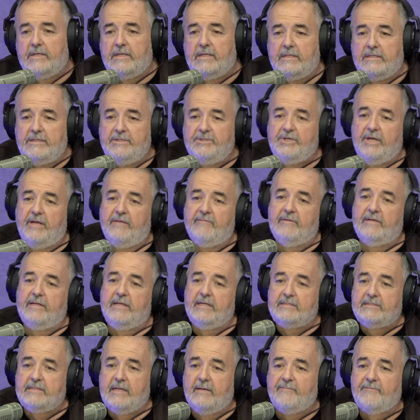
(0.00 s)
clean-shaven,
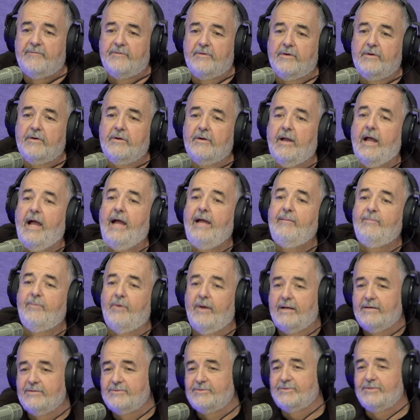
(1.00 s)
except for her
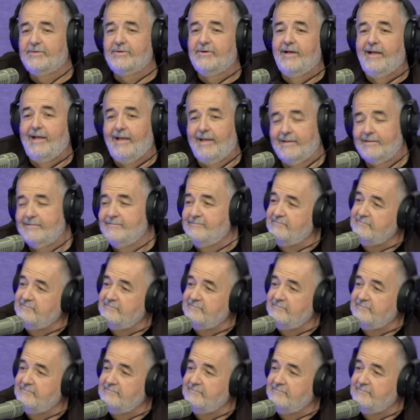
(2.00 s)
eyebrows and her head.